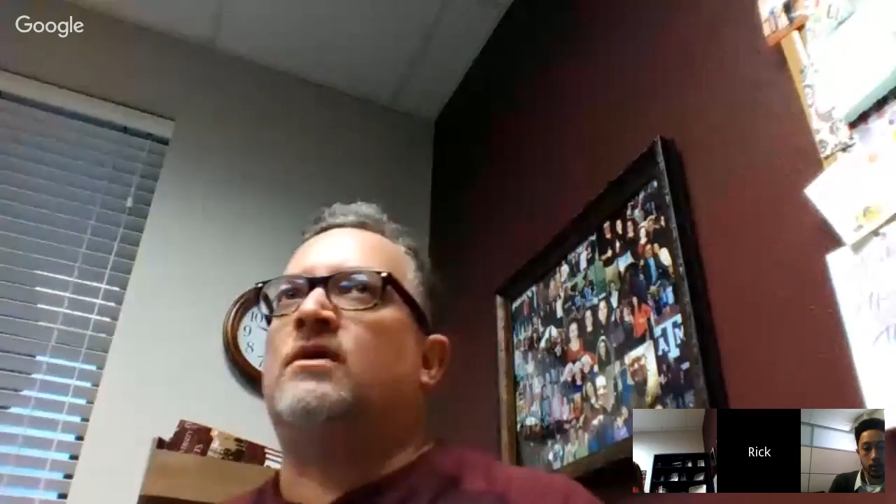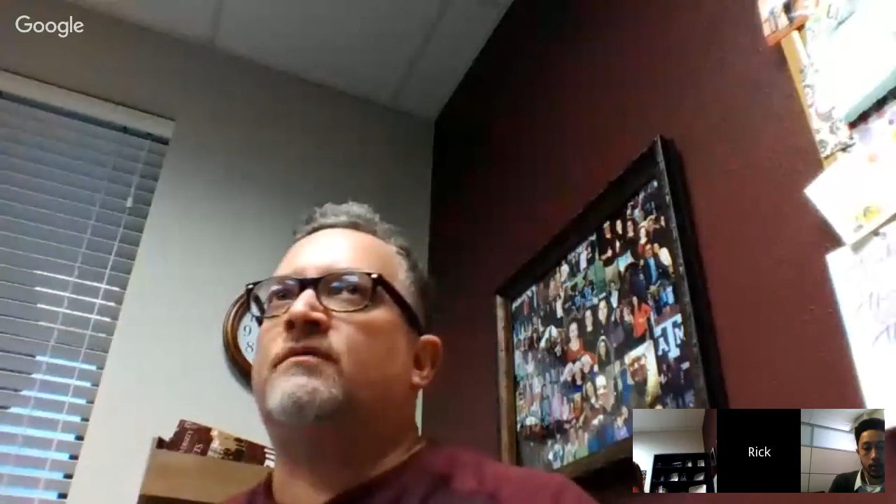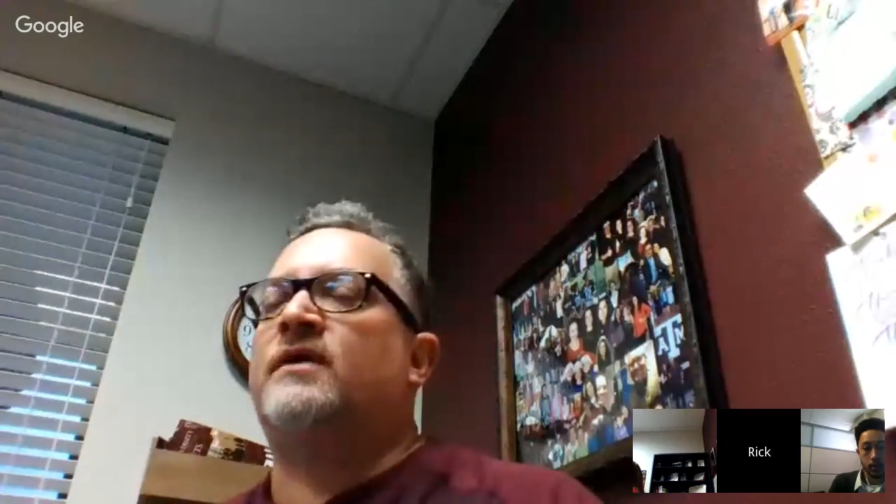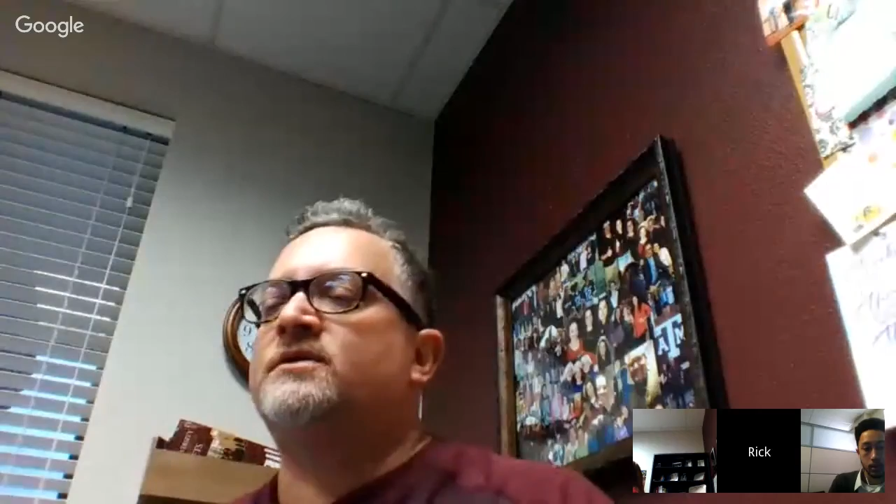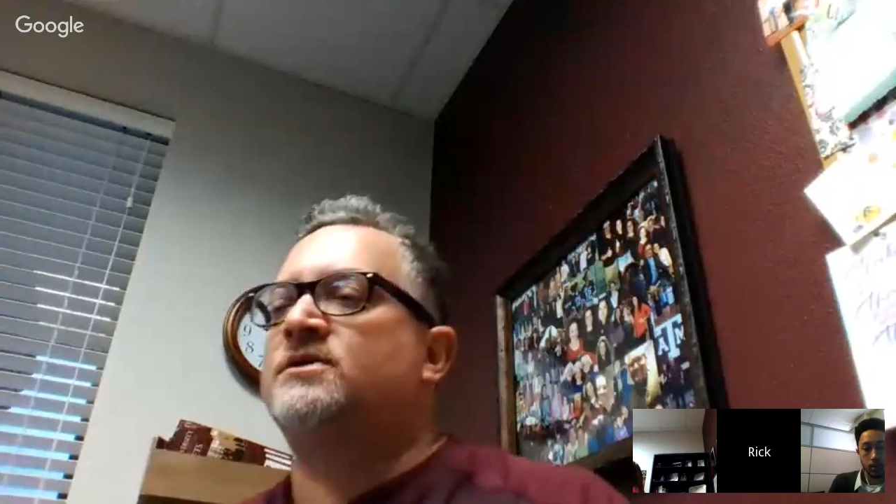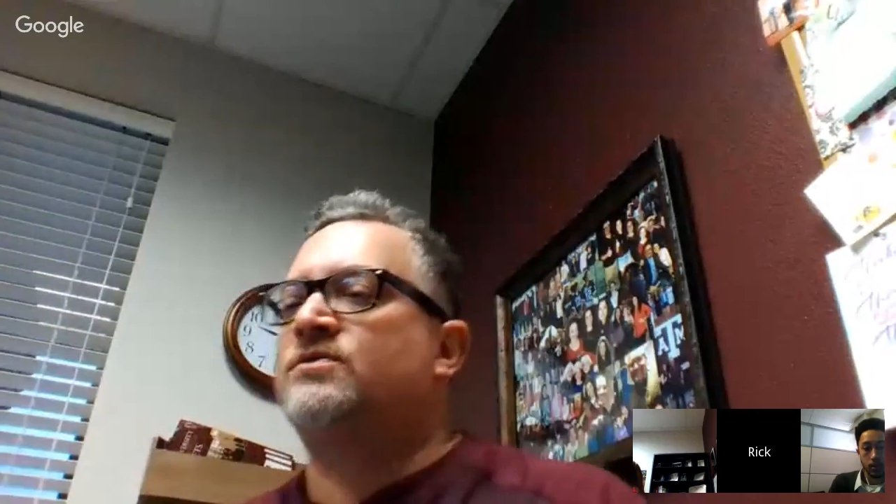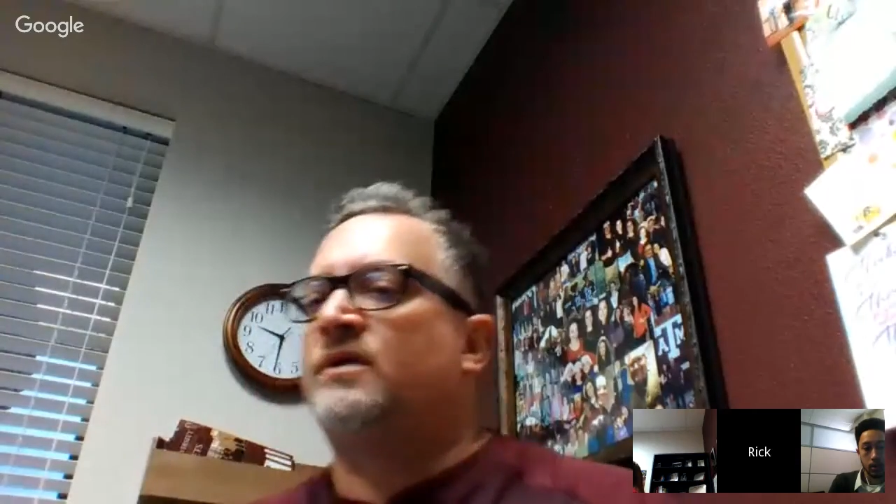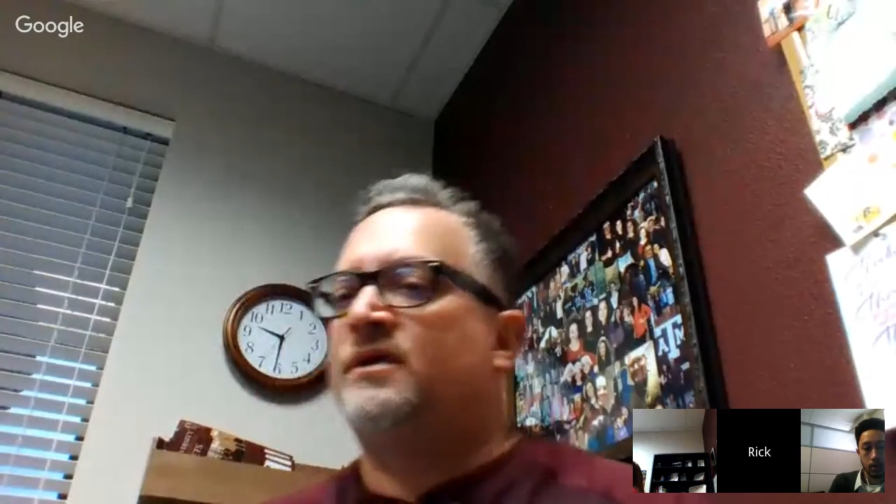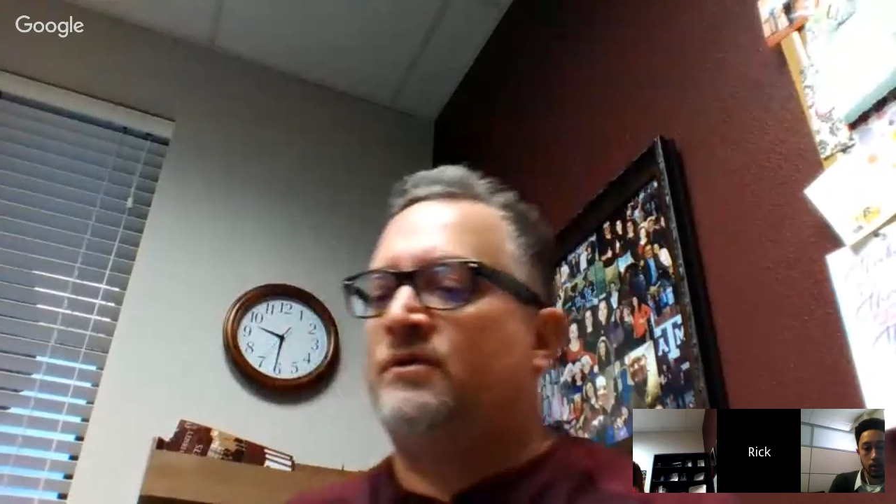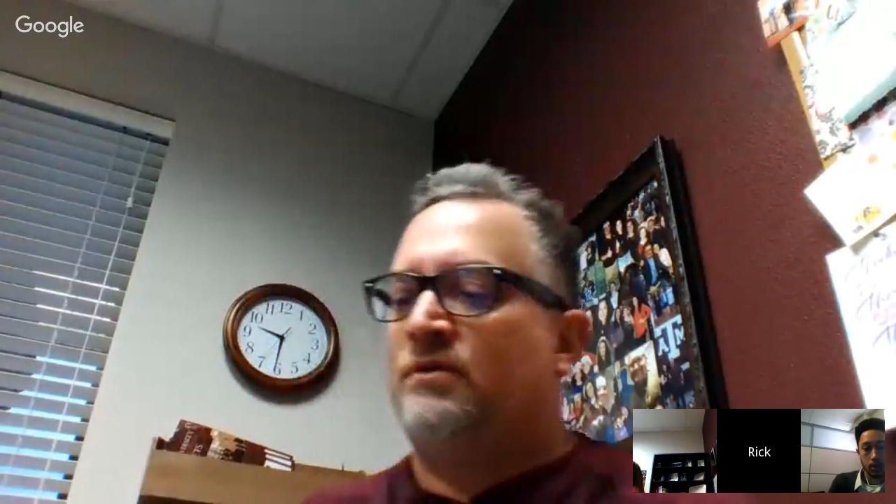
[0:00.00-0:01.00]
If I just want to
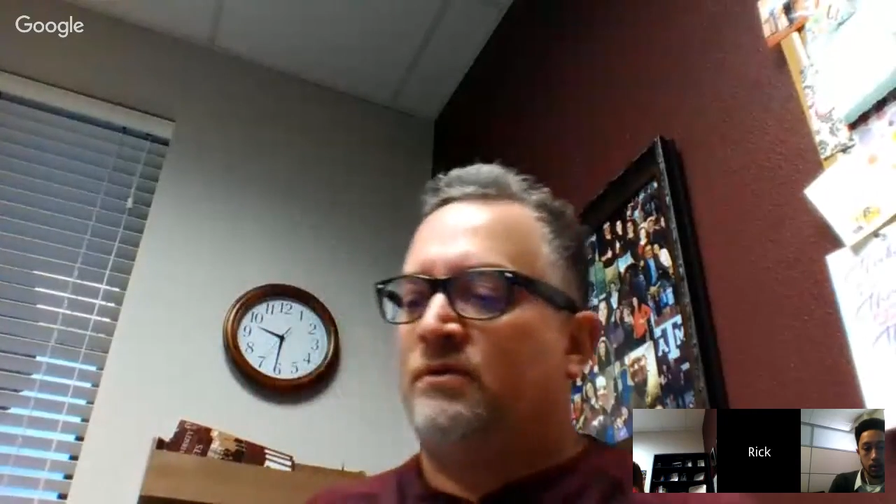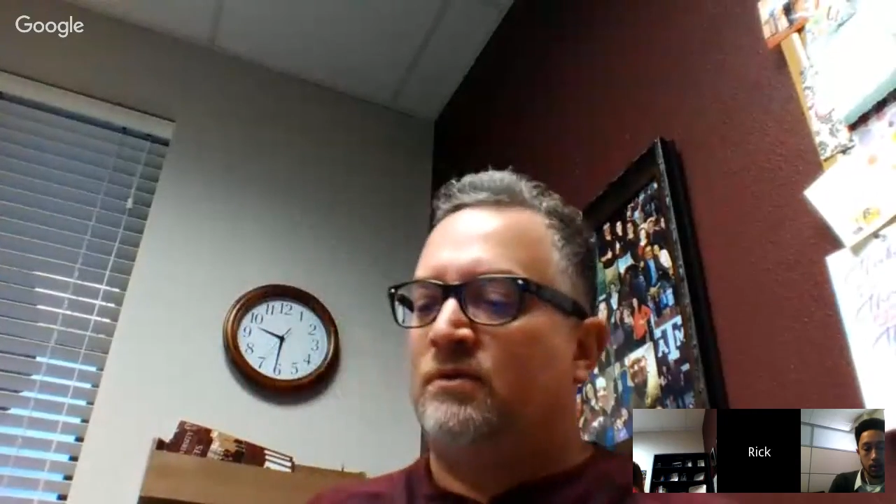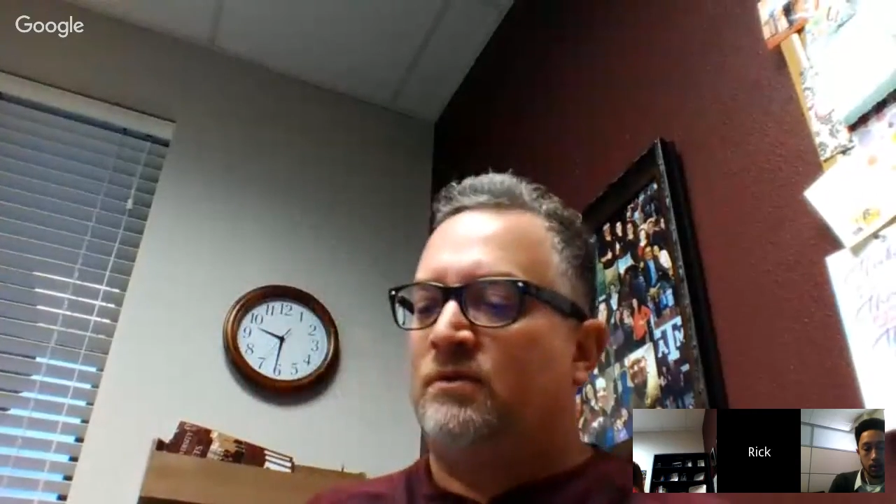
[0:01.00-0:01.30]
do